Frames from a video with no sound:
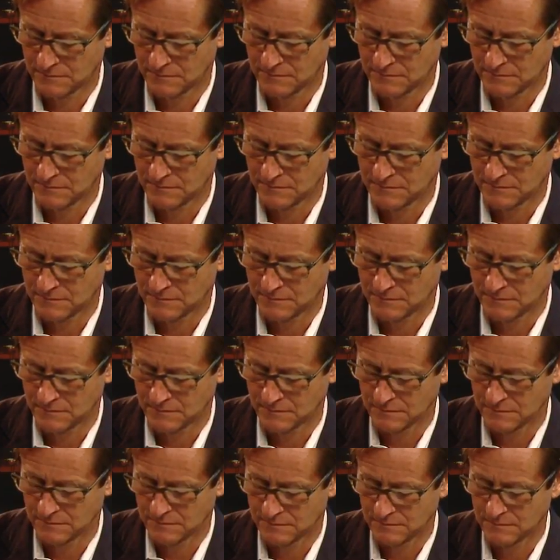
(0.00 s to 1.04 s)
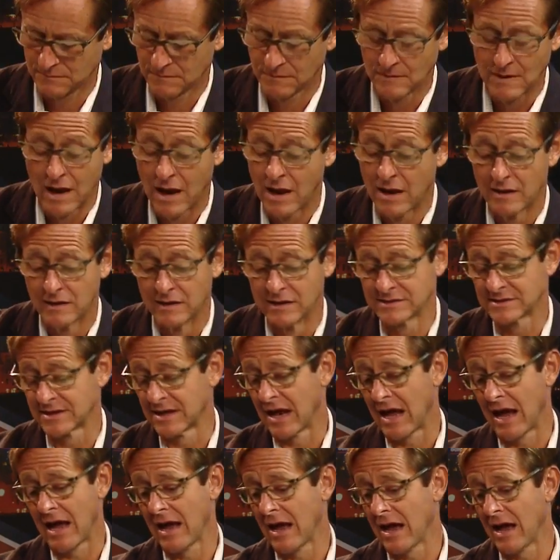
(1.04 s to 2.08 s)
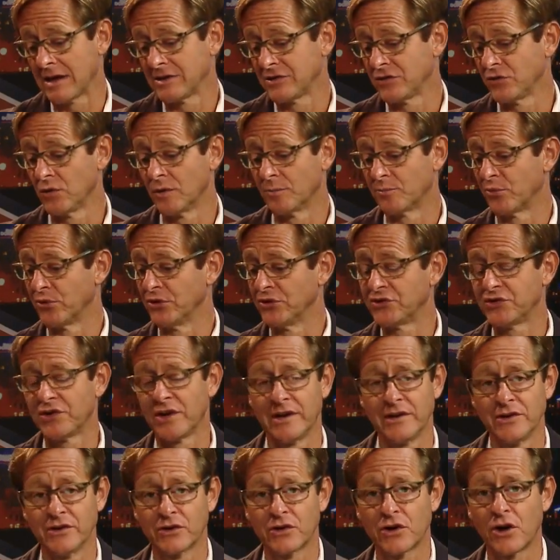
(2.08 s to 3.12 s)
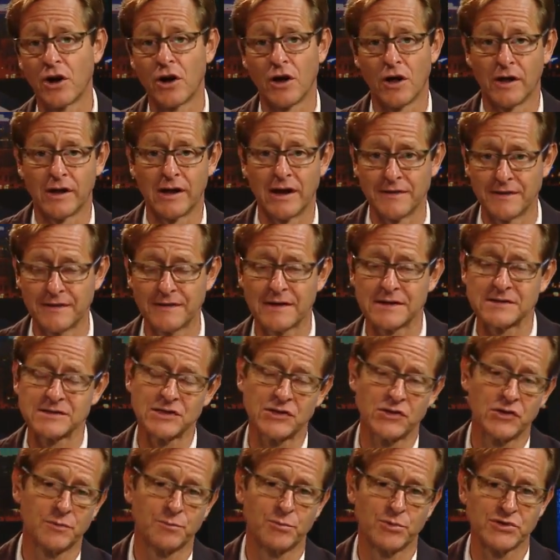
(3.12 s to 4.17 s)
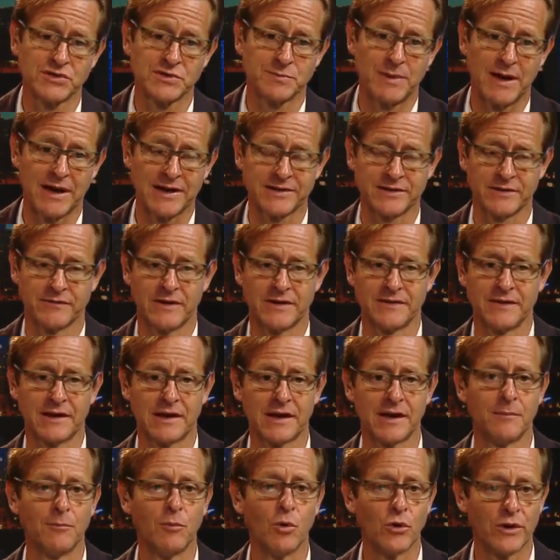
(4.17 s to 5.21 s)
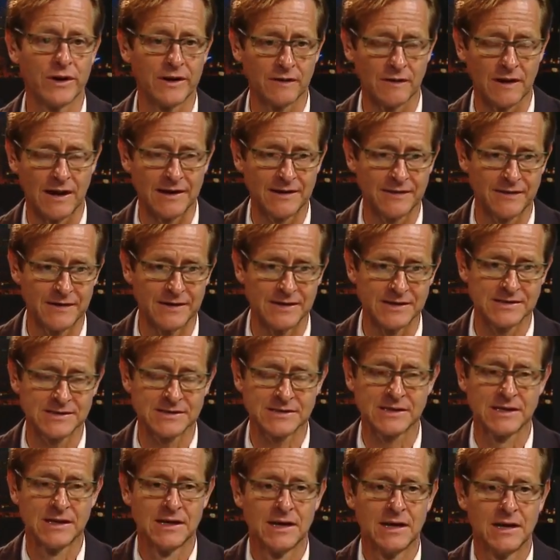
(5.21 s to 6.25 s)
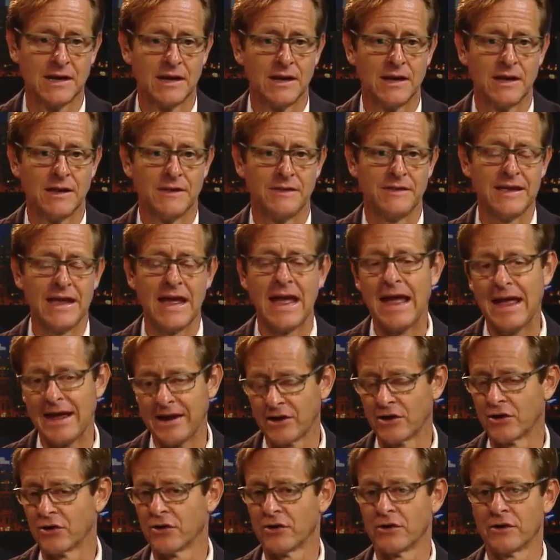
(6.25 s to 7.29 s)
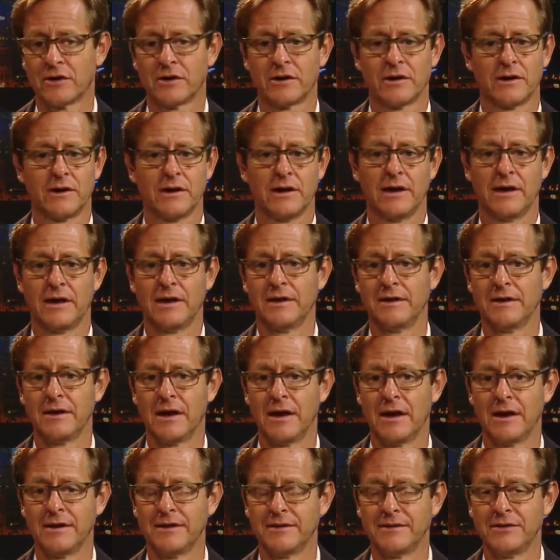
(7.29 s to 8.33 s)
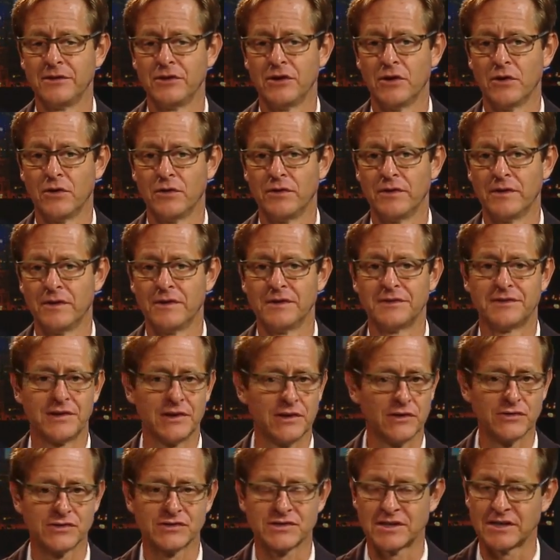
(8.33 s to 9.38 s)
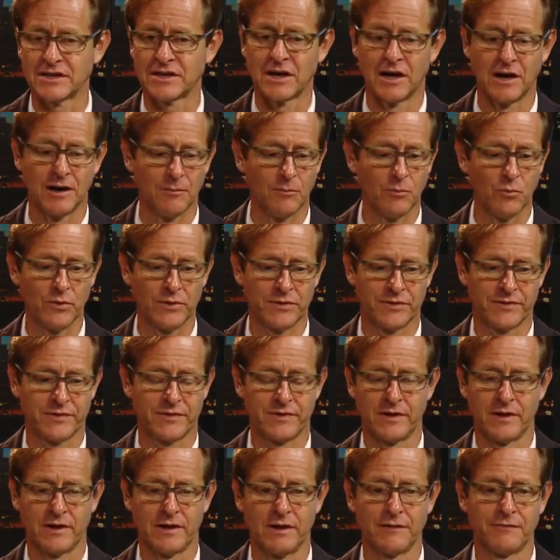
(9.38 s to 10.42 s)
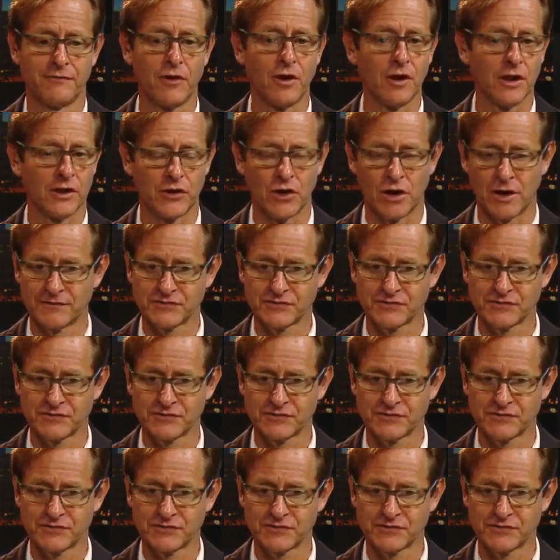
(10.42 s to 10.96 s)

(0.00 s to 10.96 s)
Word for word: of that nature. Listen, I, I do appreciate your call, and I think that's a good perspective. I think on a morning like this, the anger and and you know the, the tears that come with uh, a fallen